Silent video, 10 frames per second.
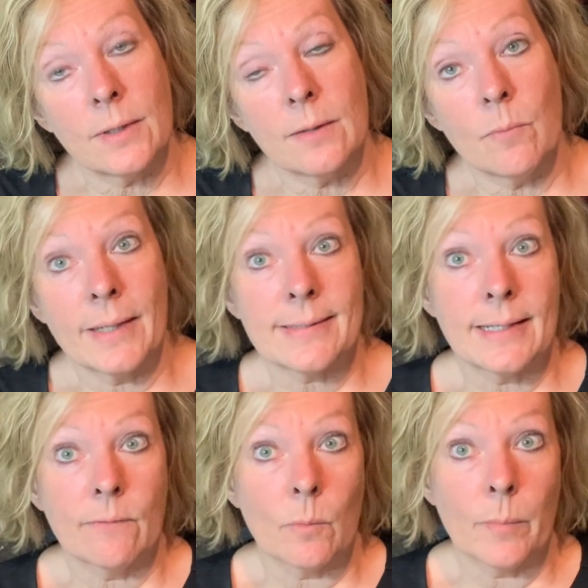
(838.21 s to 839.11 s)
makes it
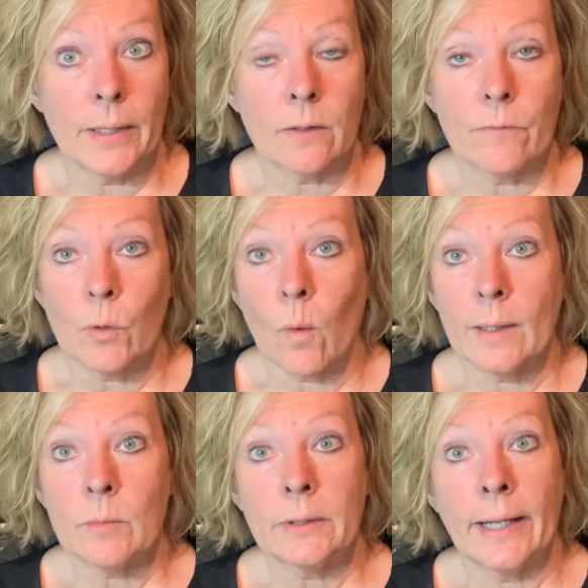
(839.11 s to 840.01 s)
even better if you write
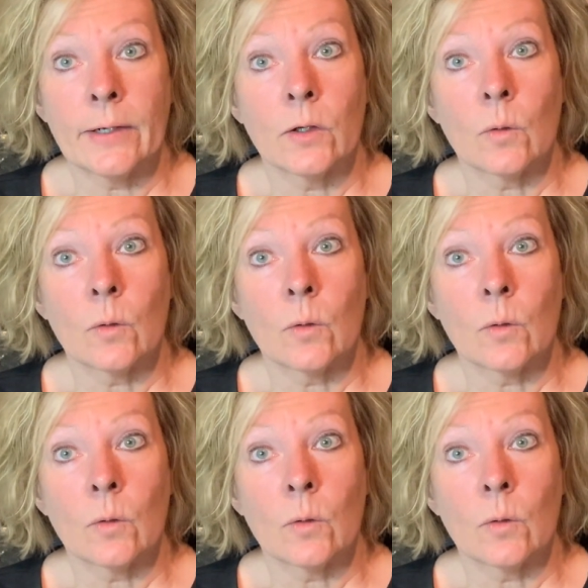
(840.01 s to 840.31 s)
them a letter or